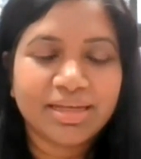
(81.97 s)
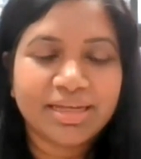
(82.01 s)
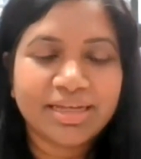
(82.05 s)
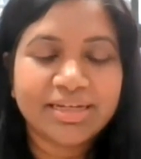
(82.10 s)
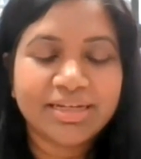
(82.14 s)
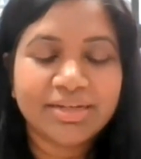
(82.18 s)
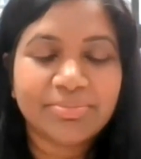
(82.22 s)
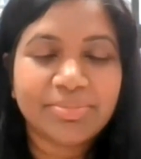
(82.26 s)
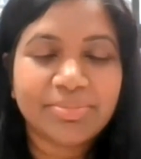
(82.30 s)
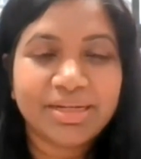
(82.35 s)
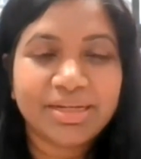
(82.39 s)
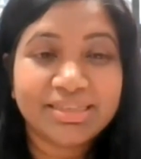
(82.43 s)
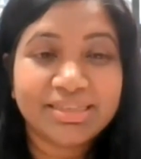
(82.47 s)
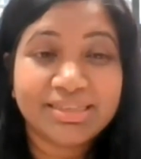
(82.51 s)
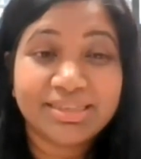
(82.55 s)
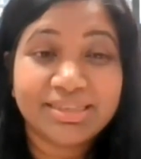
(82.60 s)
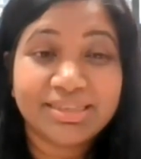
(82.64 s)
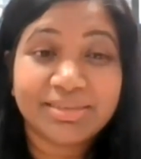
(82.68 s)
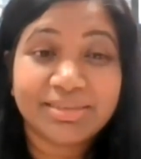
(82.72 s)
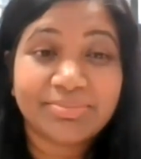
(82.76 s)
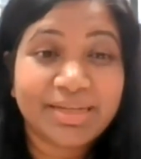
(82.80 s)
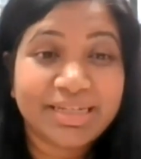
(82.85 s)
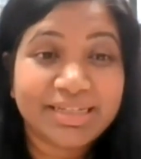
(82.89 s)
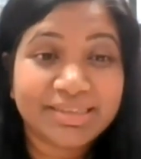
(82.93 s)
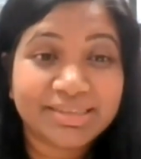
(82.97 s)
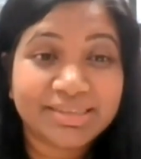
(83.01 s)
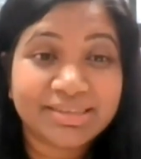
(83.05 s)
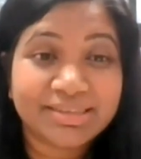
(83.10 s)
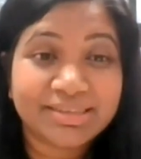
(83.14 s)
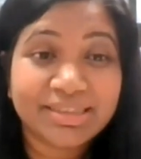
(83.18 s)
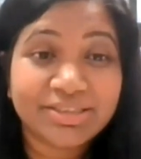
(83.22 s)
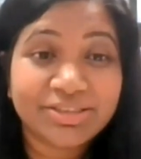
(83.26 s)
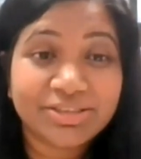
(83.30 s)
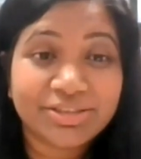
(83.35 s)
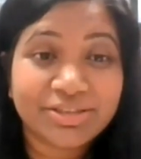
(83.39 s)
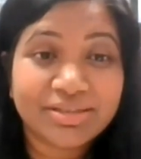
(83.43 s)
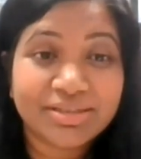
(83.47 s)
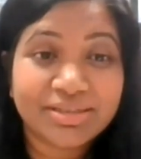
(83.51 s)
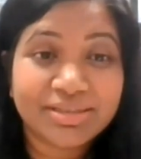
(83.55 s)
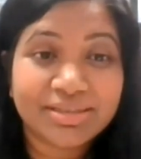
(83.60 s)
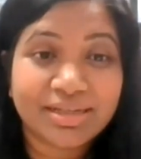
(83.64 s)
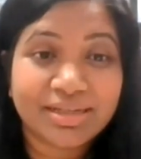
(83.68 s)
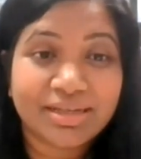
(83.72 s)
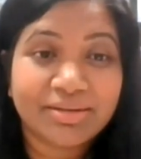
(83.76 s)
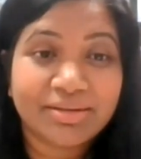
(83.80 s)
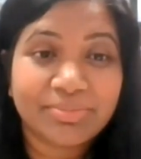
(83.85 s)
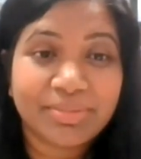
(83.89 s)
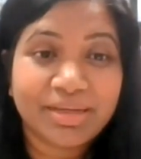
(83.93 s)
inability to make
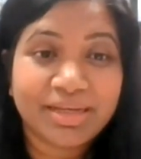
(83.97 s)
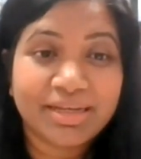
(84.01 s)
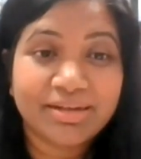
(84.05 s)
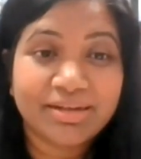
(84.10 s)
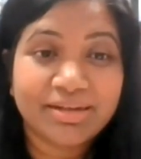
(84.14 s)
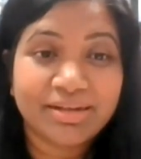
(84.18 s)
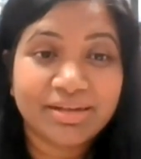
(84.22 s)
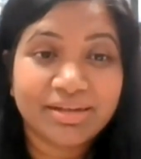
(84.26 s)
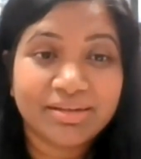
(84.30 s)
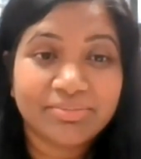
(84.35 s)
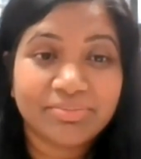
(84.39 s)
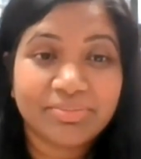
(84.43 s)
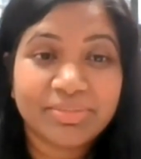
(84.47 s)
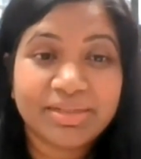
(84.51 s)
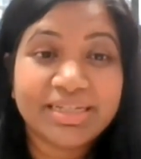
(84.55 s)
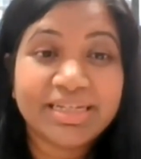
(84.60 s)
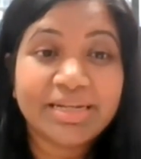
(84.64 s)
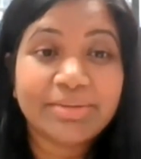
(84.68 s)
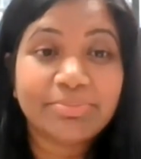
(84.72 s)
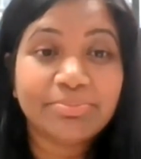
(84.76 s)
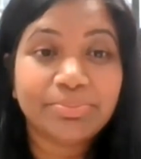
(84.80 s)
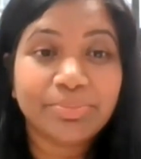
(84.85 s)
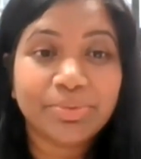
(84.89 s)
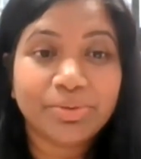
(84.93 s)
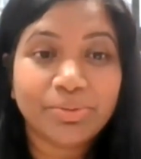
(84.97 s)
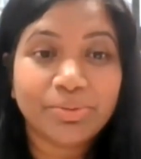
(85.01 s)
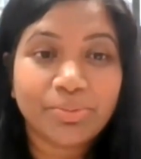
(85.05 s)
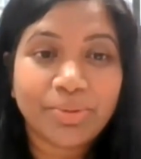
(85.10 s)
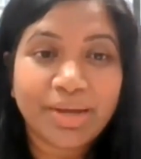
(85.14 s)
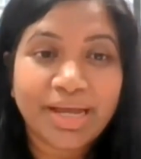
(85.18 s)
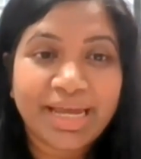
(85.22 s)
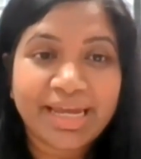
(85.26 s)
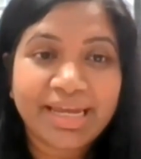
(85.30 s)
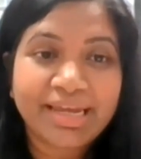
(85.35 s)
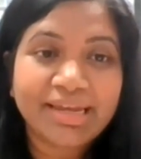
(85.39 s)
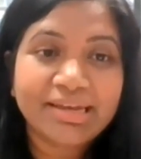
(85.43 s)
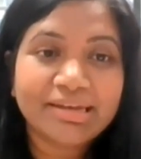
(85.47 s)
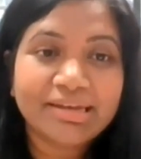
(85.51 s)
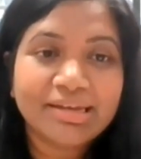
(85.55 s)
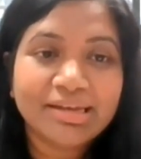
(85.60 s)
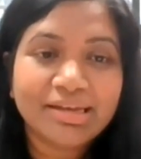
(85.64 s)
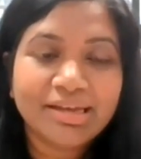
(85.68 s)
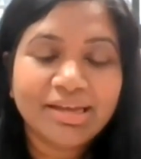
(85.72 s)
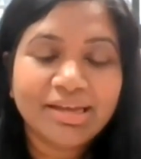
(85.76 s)
decisions in a nimble way,